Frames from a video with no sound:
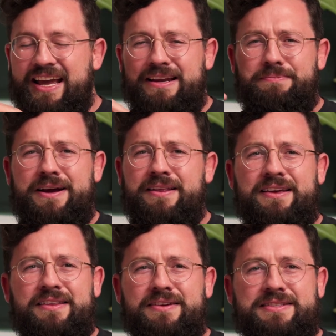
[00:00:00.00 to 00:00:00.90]
And
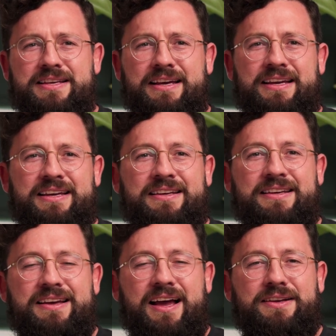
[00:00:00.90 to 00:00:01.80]
apparently there's like,
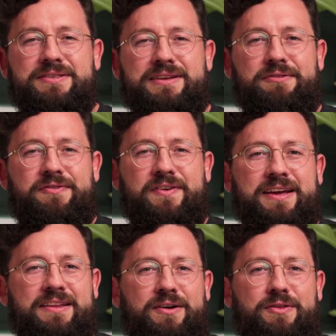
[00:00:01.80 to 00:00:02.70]
I just never
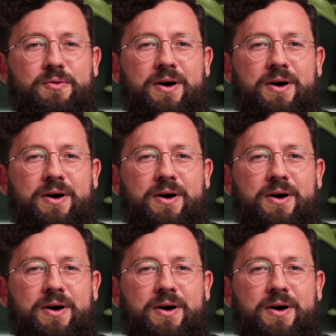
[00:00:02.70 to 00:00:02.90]
forget all the